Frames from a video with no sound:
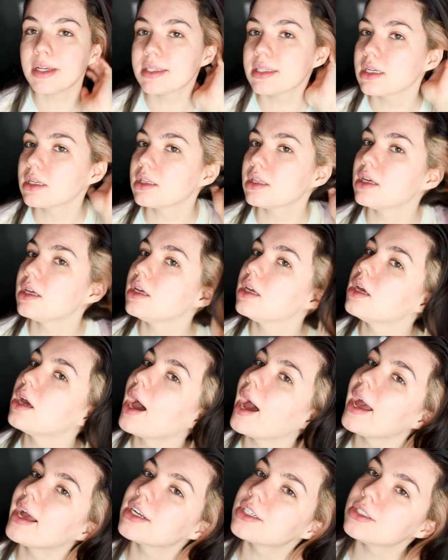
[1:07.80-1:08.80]
Basically,
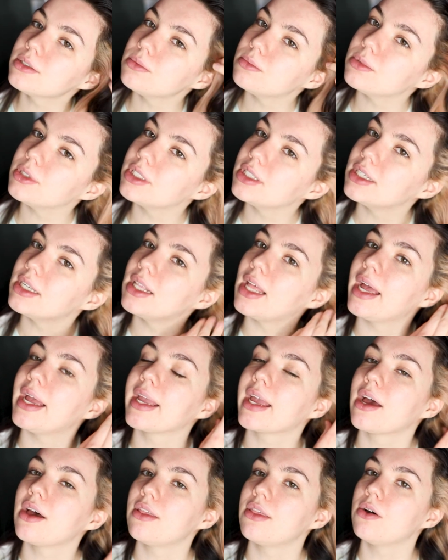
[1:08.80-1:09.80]
I actually really
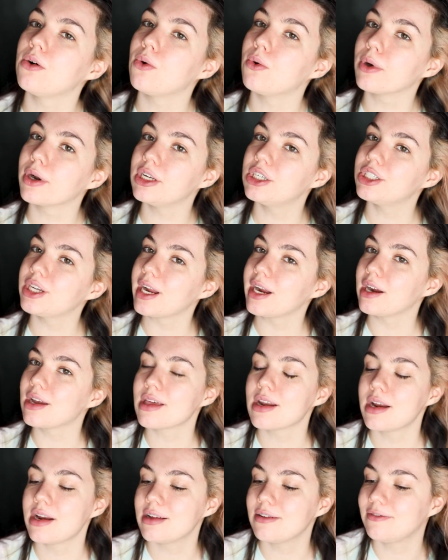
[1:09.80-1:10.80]
like how the orange hair
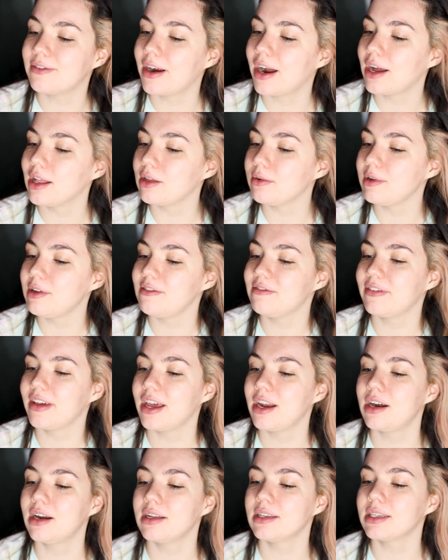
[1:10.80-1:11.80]
that I did for Halloween
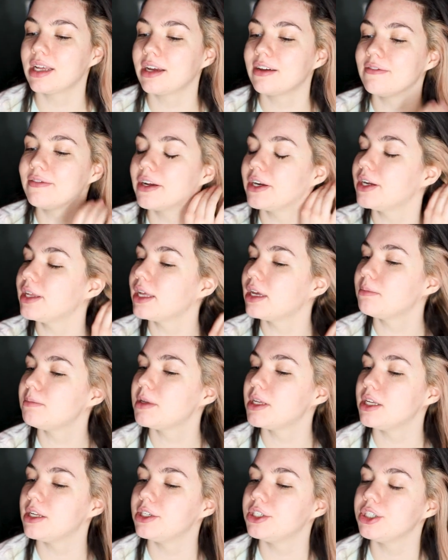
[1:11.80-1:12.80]
faded. It's like a very like
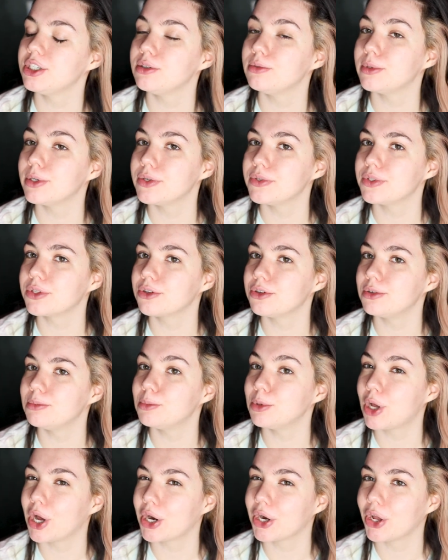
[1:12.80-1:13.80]
peachy rose gold
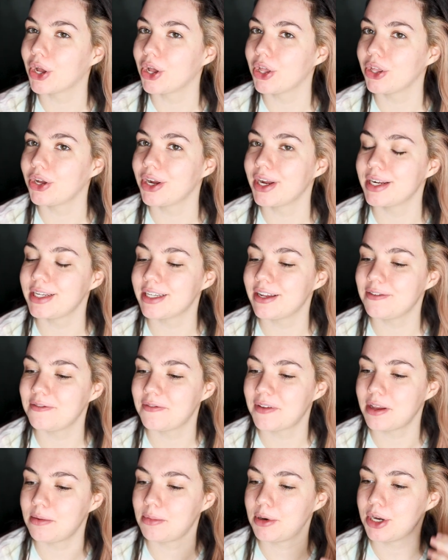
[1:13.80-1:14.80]
blonde color. It did
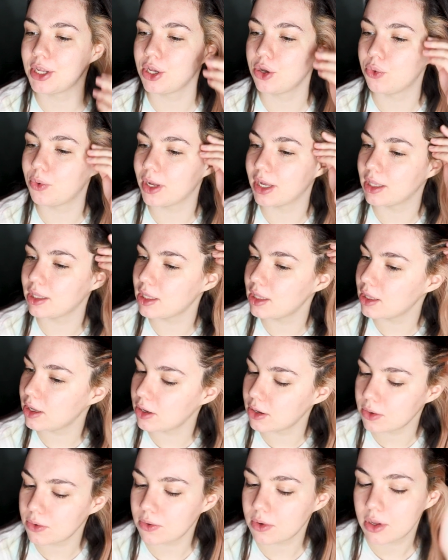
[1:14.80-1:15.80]
fade pretty quickly
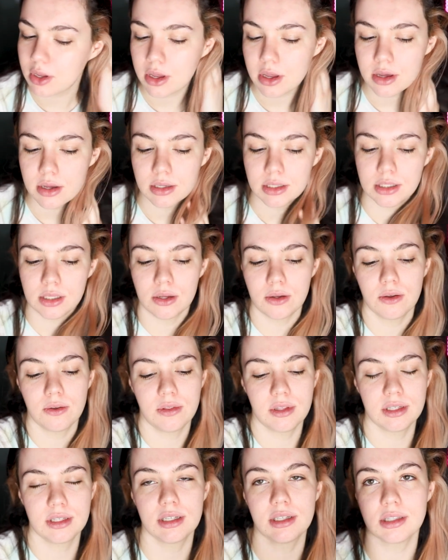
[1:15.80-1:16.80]
though. So
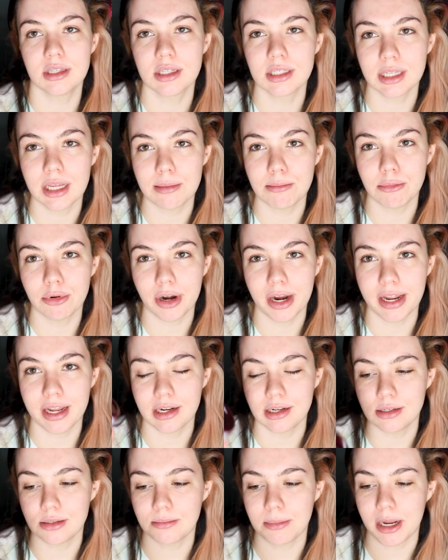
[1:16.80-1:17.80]
this is the same
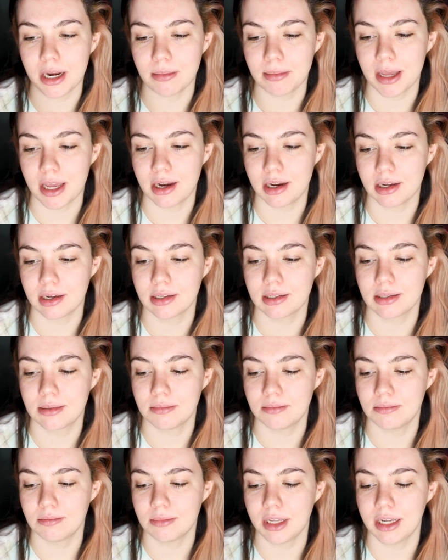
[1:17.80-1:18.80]
brand, Manic Panic,
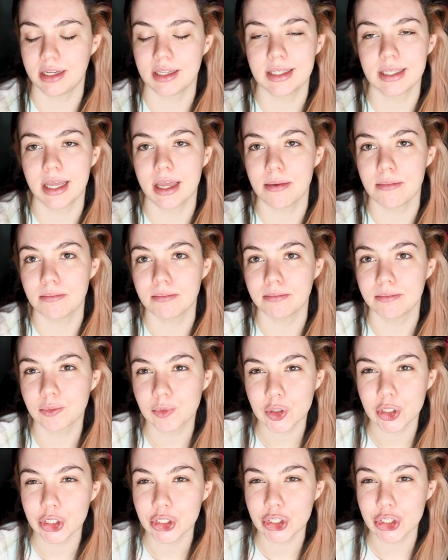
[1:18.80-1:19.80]
like same
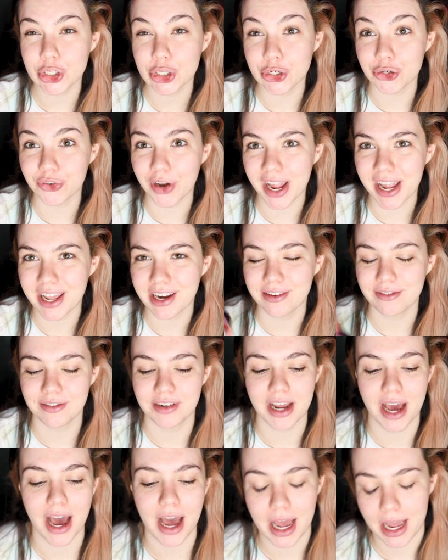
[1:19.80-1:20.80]
strain of
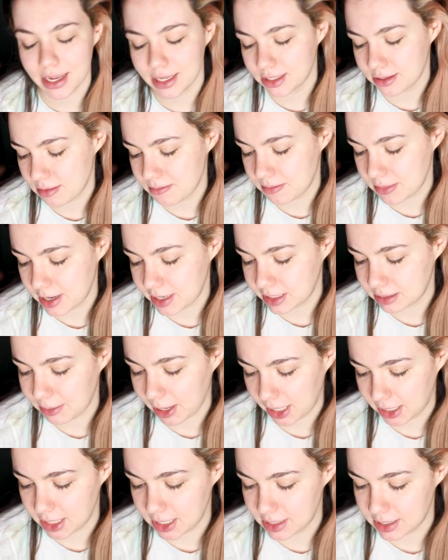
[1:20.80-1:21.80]
dye. So I'm
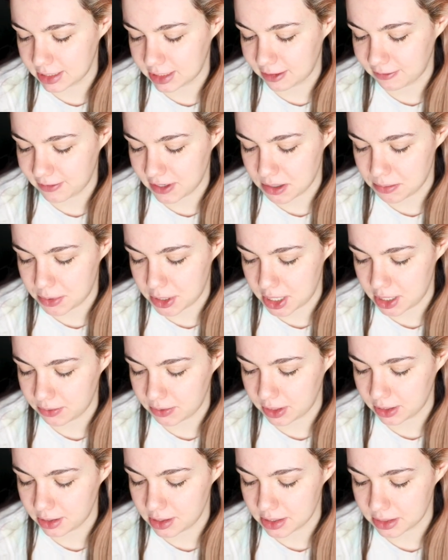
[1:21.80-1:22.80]
expecting this to fade pretty
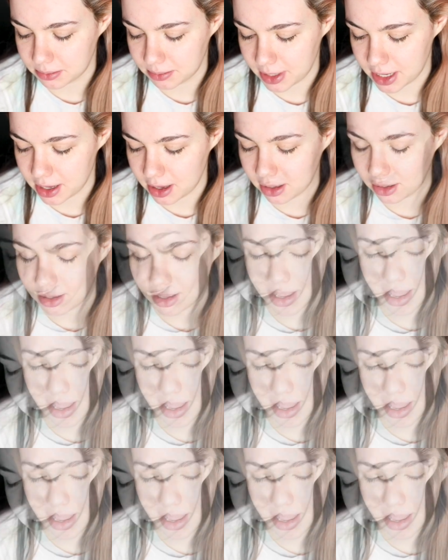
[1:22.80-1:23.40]
quickly as well.